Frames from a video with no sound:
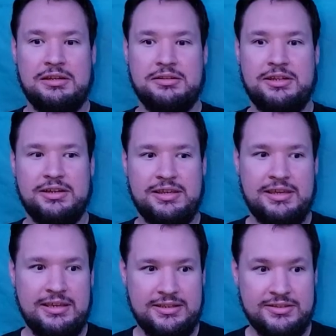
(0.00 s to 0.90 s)
Their
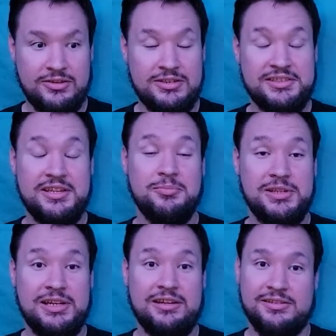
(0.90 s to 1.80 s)
kids are
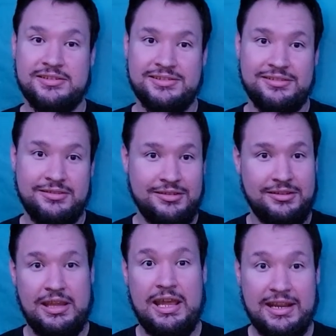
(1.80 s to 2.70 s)
something else.
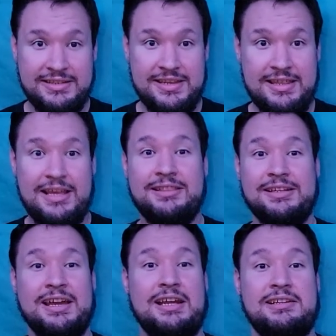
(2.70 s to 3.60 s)
And I say that in the
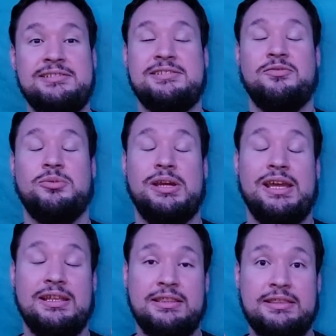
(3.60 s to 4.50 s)
kindest of
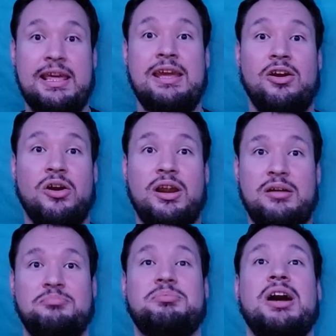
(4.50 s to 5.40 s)
way. They are a
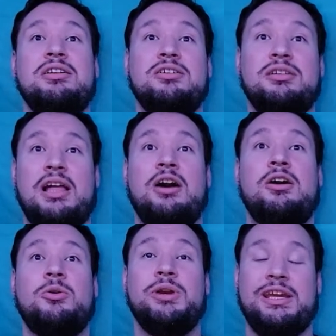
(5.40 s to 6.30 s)
bundle
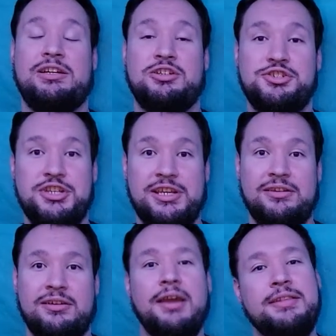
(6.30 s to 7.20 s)
of energy.
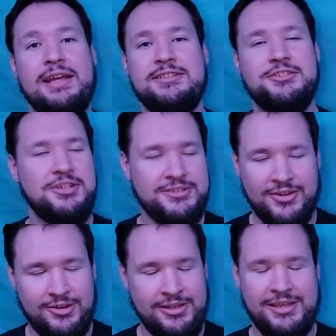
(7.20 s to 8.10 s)
And that's just
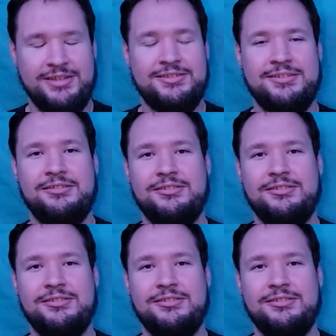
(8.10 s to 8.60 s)
all kids.